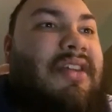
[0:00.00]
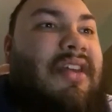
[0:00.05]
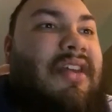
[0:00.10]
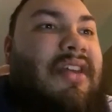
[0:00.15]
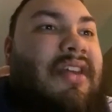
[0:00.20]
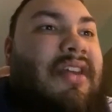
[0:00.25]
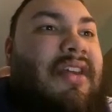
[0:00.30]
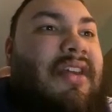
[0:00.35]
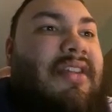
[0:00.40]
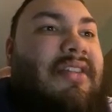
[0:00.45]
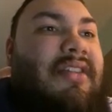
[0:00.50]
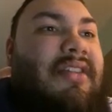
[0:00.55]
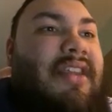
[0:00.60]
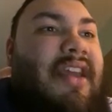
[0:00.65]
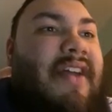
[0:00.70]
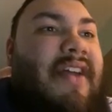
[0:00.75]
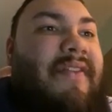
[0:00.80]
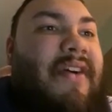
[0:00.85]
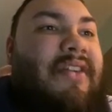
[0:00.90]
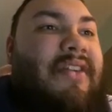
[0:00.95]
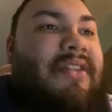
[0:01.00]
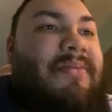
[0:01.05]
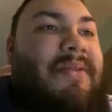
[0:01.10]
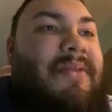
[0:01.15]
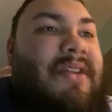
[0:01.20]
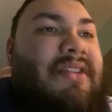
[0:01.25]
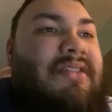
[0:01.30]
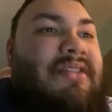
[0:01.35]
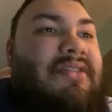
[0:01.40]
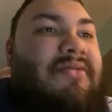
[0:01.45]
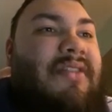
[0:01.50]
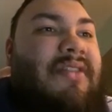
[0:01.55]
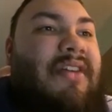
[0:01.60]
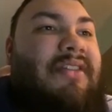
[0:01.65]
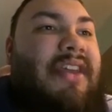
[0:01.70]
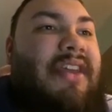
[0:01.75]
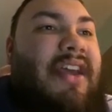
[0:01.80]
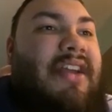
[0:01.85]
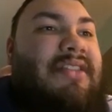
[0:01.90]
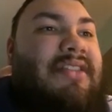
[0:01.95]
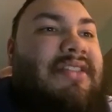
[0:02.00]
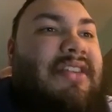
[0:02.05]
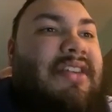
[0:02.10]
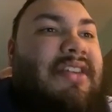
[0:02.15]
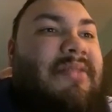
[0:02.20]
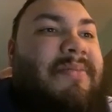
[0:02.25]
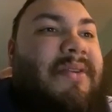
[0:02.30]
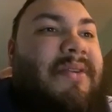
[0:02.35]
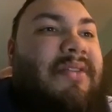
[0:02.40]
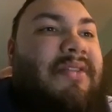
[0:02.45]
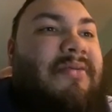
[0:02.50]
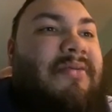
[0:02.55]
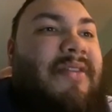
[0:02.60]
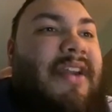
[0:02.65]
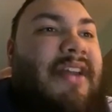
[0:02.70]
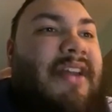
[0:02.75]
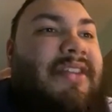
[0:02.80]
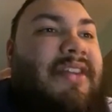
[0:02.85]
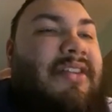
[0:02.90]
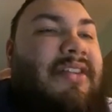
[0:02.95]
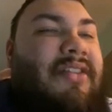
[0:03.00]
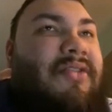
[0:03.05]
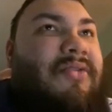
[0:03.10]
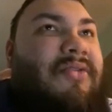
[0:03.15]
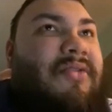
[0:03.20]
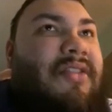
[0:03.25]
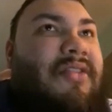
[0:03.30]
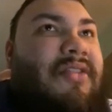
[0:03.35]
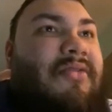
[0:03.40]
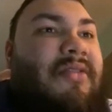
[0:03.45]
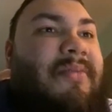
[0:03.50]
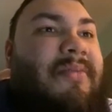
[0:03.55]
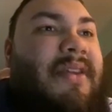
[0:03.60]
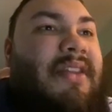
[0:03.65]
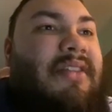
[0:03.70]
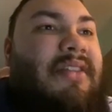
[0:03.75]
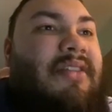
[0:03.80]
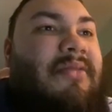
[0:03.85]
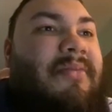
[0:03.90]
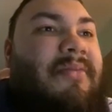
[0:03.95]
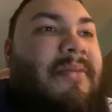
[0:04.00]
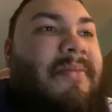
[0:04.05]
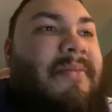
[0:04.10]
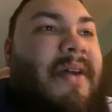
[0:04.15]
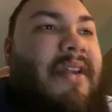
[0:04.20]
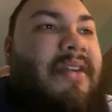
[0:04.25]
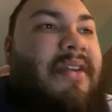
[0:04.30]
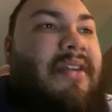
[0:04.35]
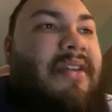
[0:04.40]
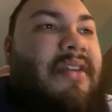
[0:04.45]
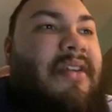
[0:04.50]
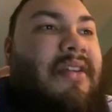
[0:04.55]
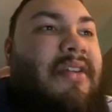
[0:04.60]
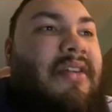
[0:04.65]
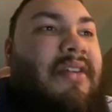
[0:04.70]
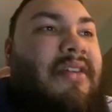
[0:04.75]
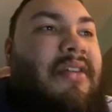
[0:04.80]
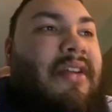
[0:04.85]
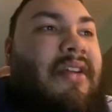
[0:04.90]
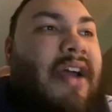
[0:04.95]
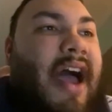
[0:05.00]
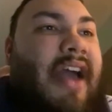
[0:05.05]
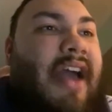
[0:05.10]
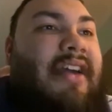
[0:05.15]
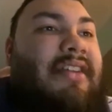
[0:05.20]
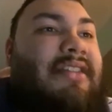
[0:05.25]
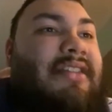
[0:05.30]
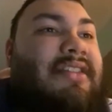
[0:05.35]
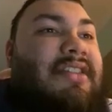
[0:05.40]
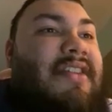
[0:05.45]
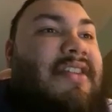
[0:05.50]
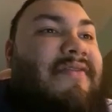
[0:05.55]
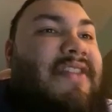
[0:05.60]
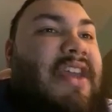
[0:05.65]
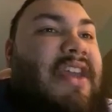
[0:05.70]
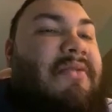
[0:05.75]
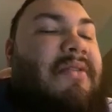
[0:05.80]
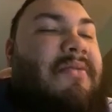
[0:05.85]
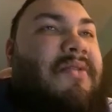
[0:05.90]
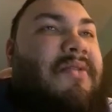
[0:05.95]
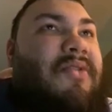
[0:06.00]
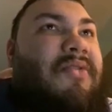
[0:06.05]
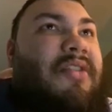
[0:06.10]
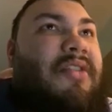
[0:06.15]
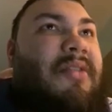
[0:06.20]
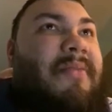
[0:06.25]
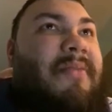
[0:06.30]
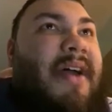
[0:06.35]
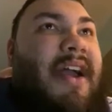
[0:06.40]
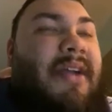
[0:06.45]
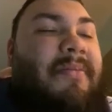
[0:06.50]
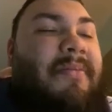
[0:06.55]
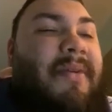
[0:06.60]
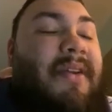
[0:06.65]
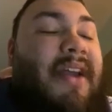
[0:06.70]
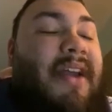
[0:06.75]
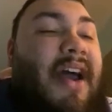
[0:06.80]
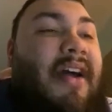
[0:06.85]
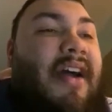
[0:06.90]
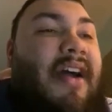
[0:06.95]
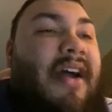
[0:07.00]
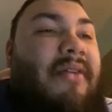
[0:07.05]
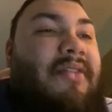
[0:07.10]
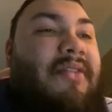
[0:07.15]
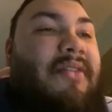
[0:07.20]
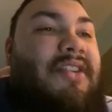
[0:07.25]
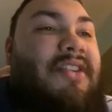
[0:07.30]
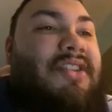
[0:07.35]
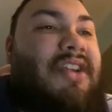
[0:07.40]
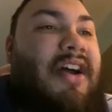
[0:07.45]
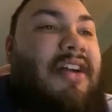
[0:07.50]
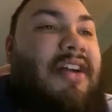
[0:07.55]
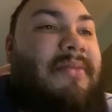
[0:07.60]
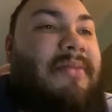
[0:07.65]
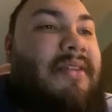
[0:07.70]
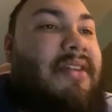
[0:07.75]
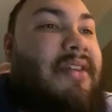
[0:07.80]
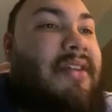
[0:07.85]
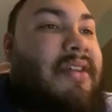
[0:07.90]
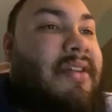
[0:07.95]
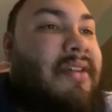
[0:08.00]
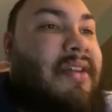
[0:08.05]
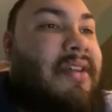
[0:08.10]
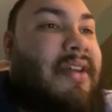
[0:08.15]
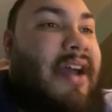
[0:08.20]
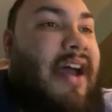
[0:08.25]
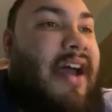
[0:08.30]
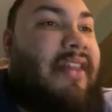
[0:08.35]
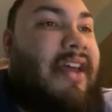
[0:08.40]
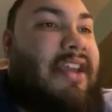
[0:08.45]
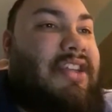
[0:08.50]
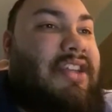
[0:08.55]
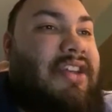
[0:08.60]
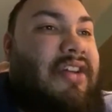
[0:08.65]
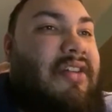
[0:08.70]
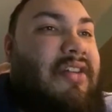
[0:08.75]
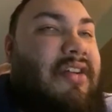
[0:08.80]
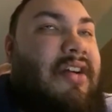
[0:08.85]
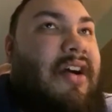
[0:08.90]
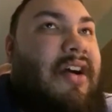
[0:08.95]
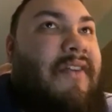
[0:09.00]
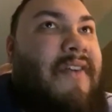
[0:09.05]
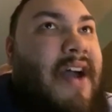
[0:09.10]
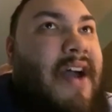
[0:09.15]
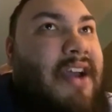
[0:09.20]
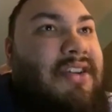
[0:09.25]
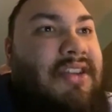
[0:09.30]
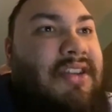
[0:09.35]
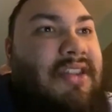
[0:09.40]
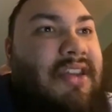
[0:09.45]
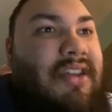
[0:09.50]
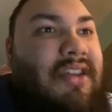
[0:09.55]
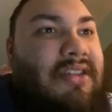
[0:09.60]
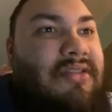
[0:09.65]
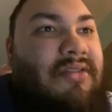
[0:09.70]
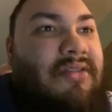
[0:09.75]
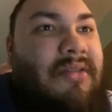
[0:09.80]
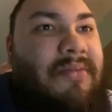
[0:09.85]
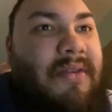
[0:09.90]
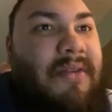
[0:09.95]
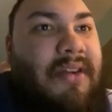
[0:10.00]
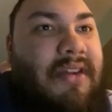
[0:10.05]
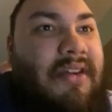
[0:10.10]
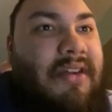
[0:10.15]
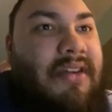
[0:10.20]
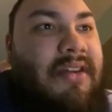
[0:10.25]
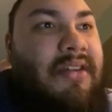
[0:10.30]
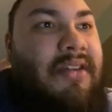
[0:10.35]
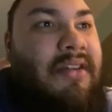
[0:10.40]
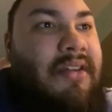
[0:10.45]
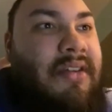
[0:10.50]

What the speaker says: and they have other pieces around the edge they could build around. I think a corner would be a little bit better. I could see if they went quarterback, but I would shock me. I like Jared Goff. I actually think he's doing pretty good.